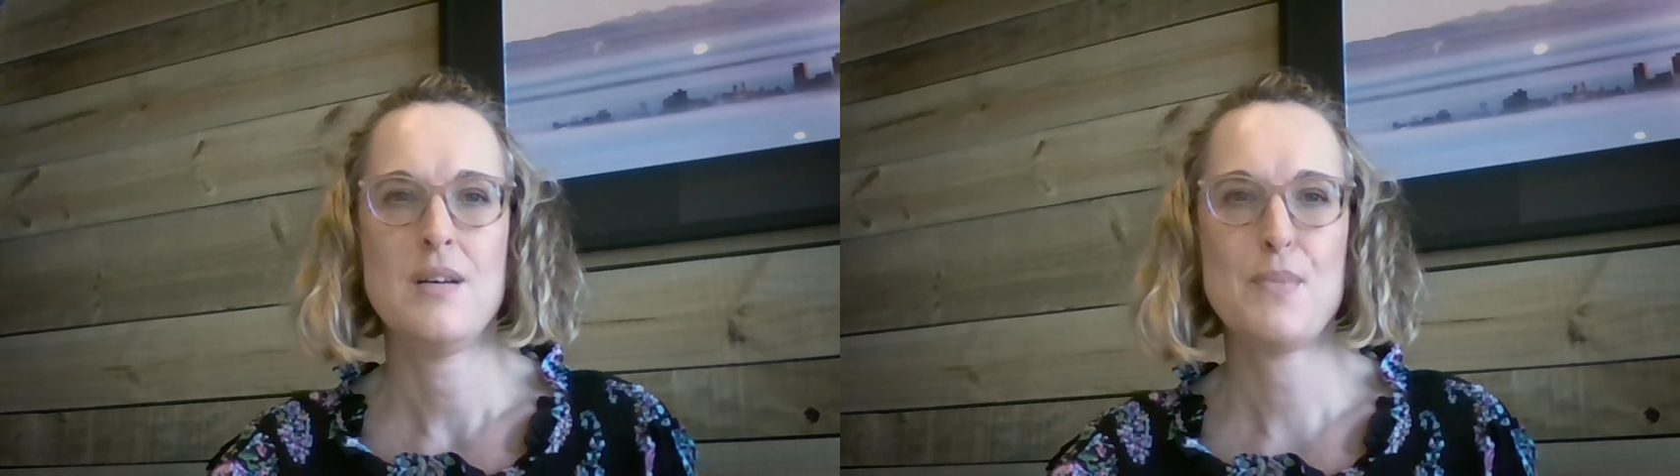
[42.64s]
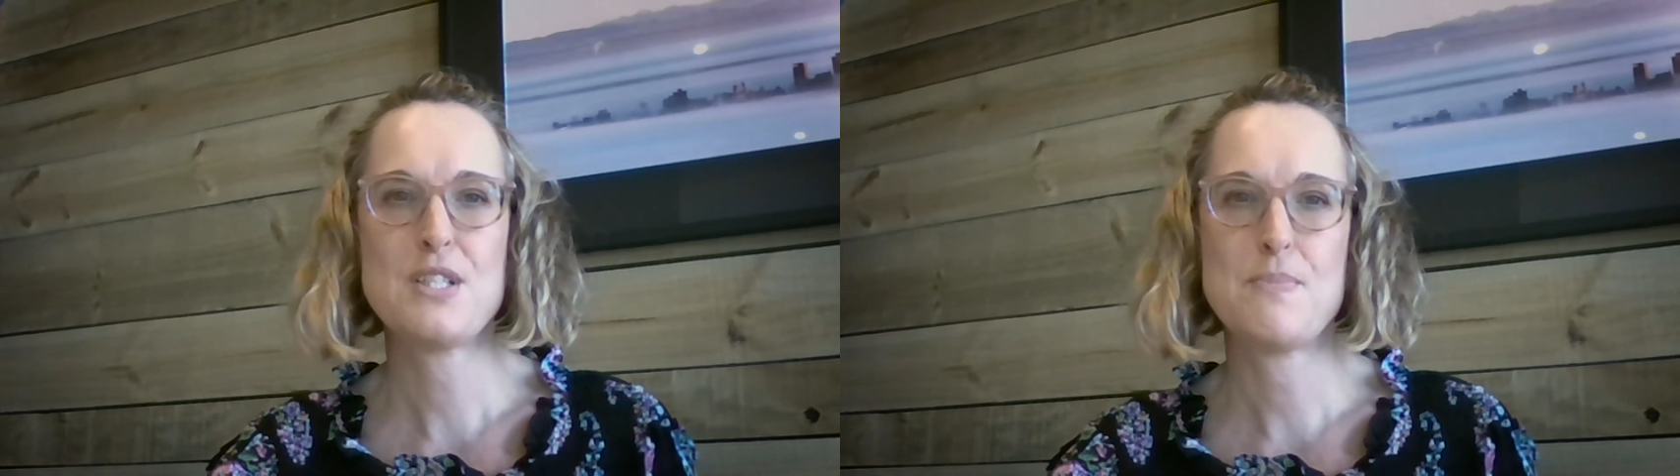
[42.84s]

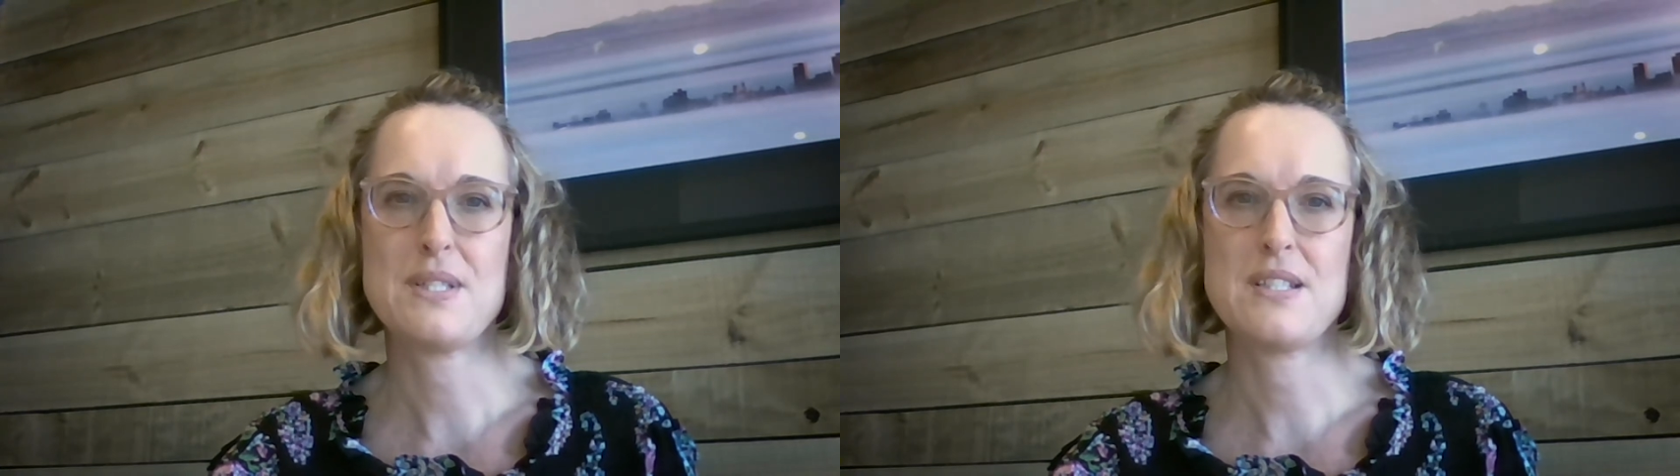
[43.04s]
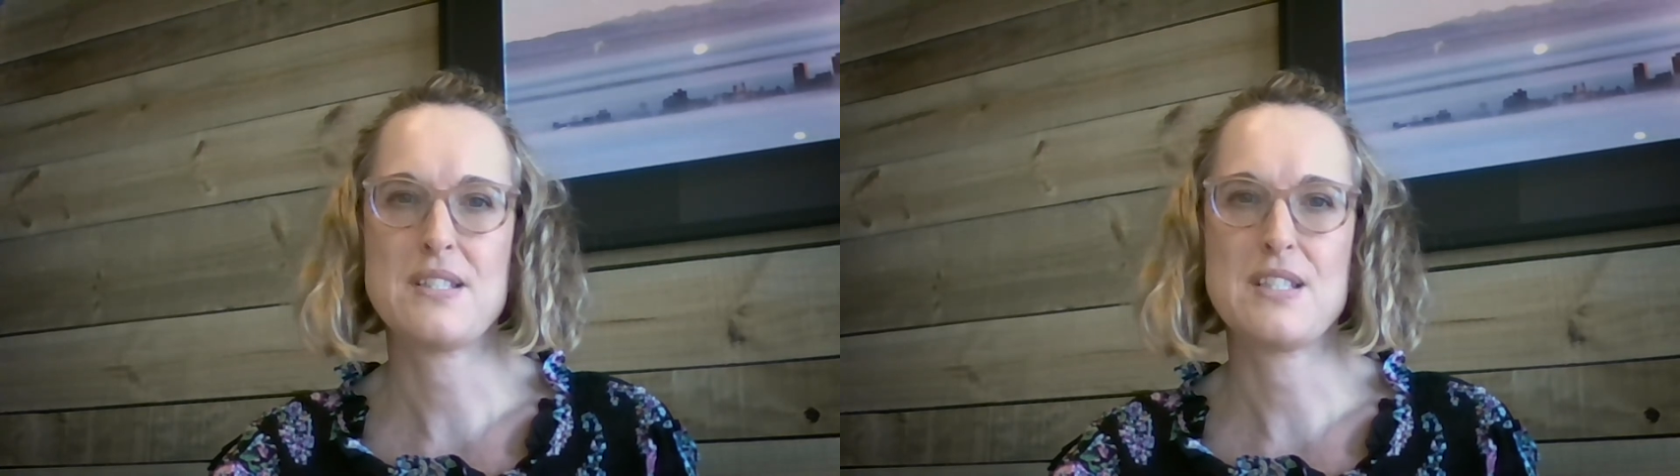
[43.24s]
Most
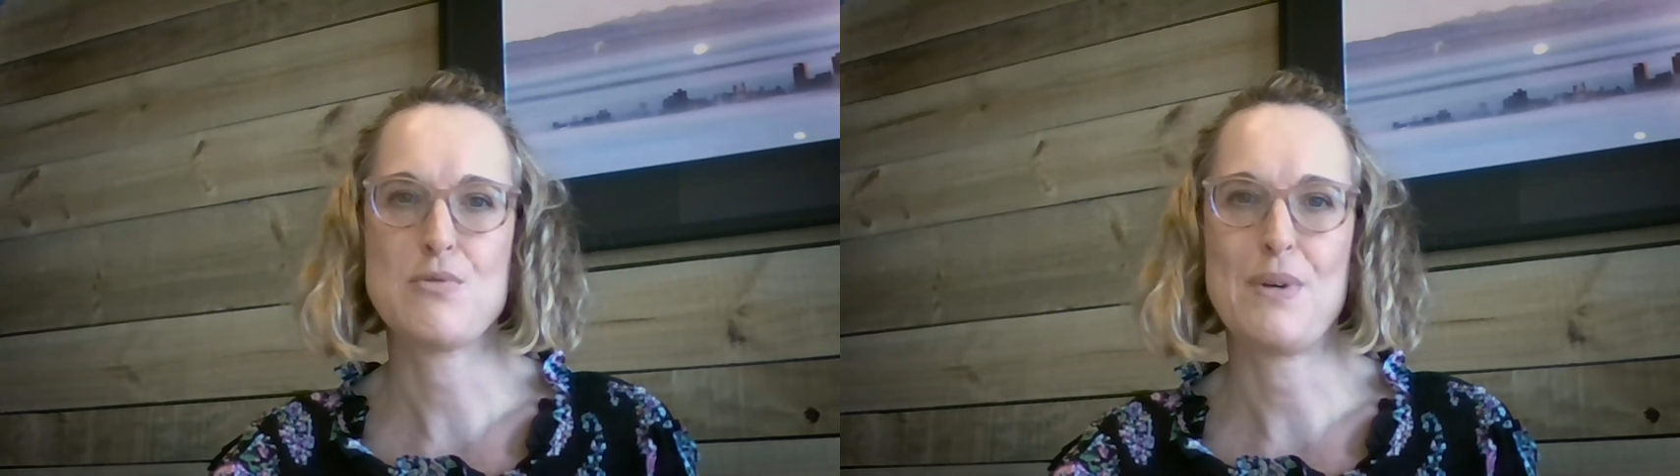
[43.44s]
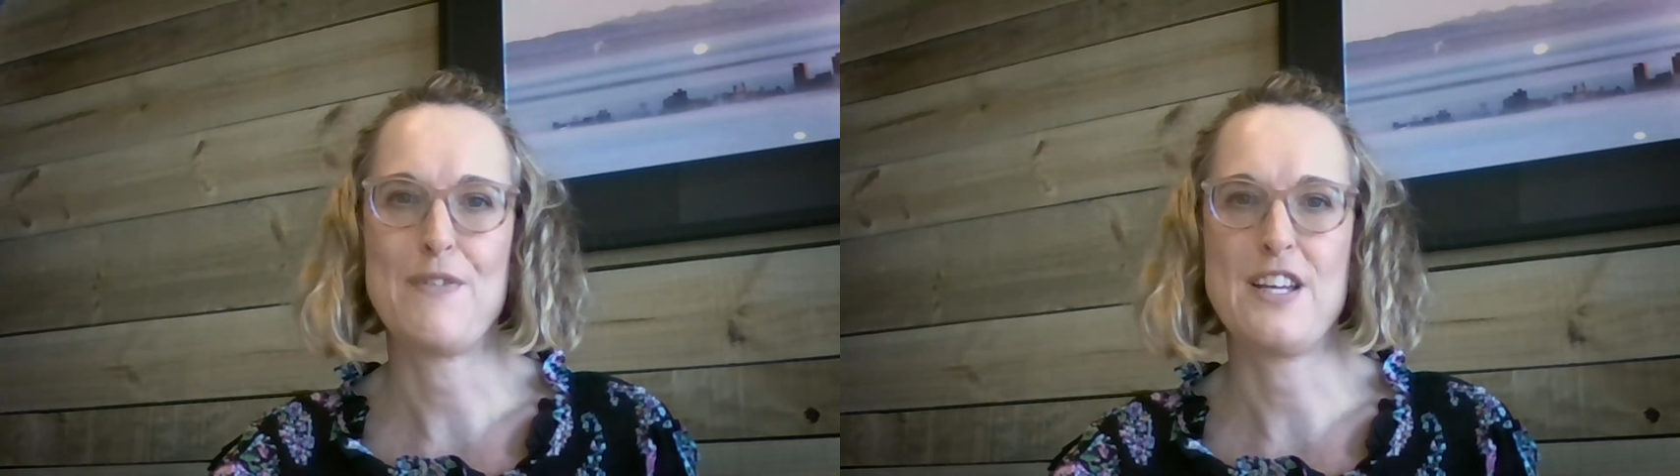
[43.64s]
businesses
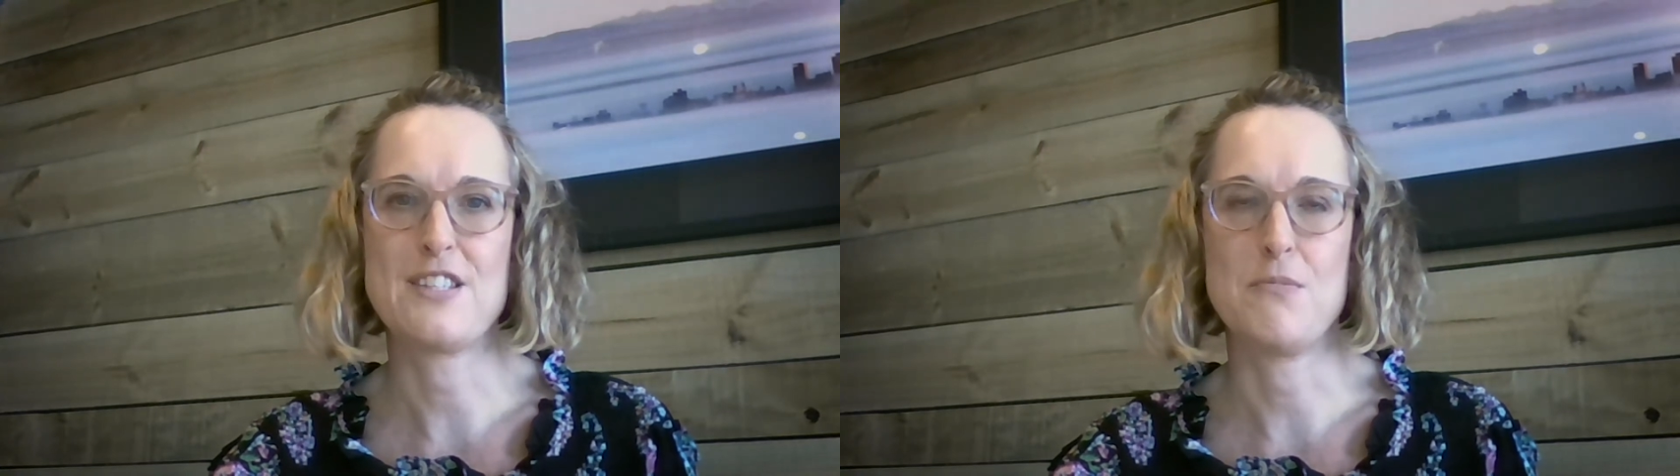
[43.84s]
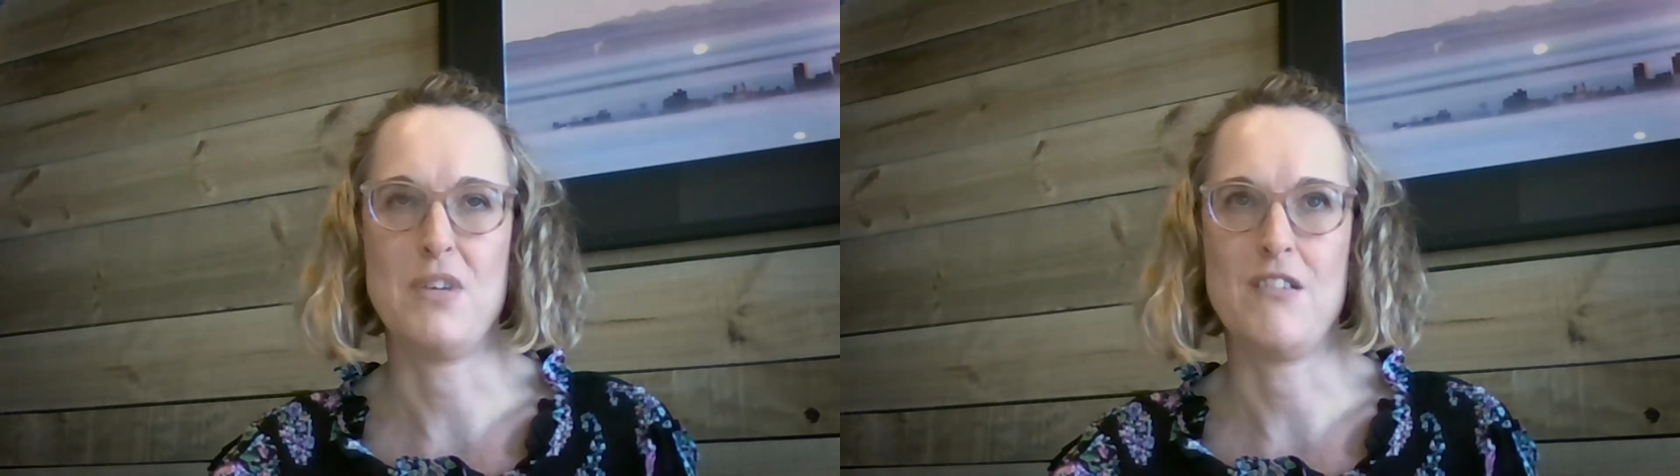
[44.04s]
will be
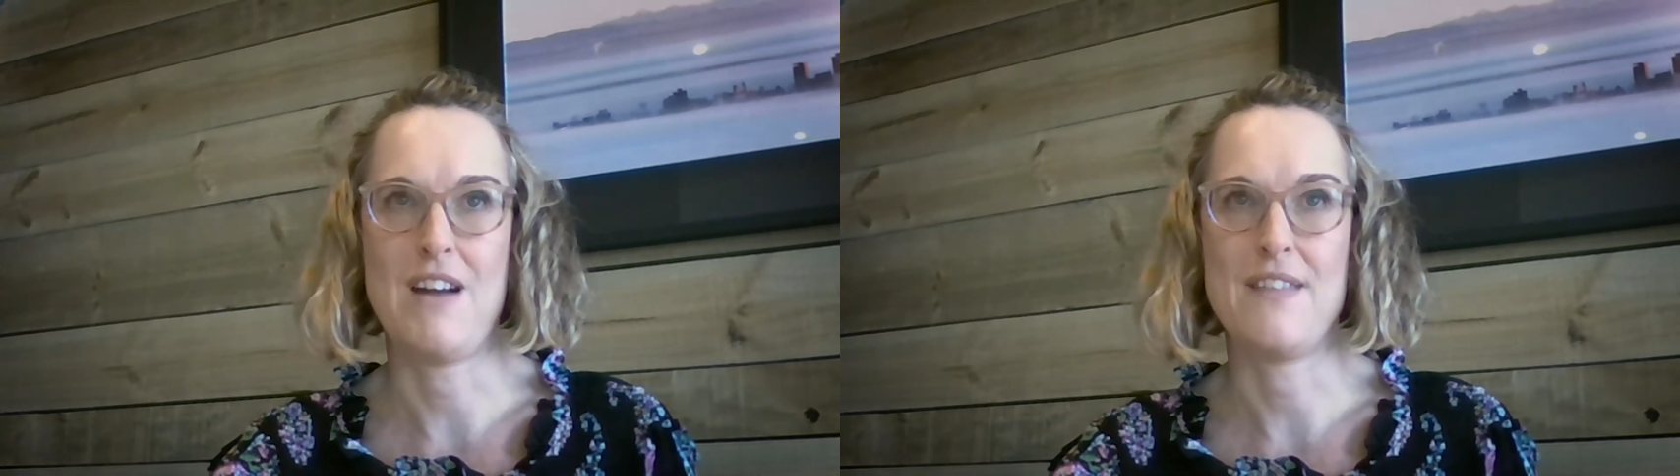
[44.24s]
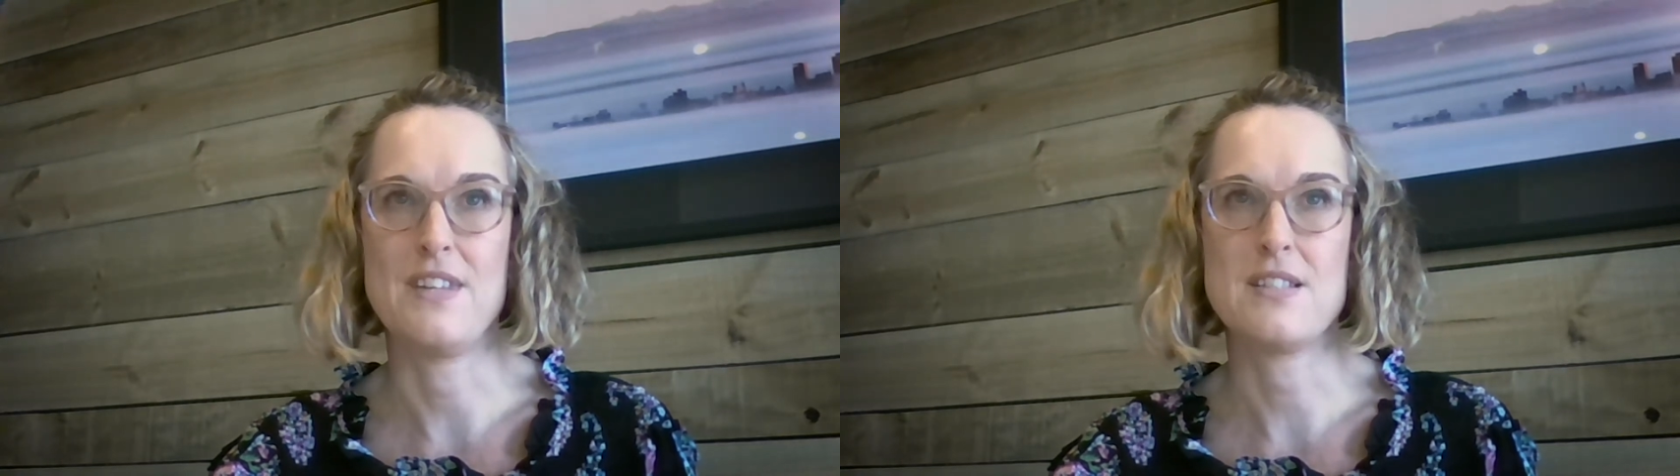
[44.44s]
flexible
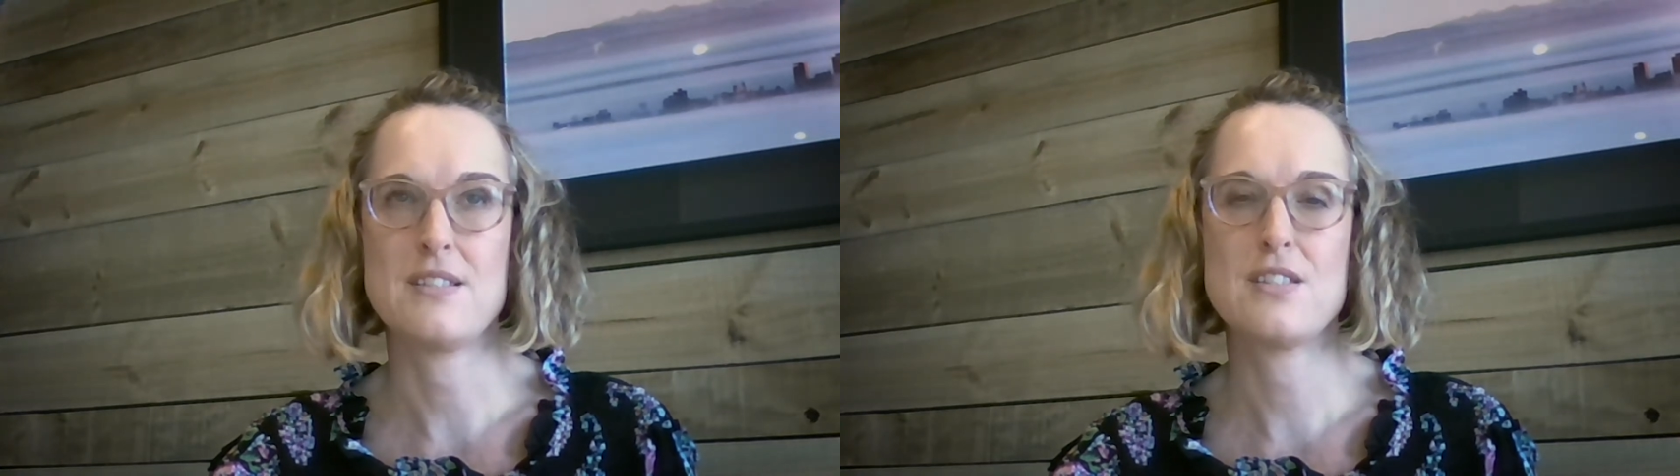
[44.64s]
around this,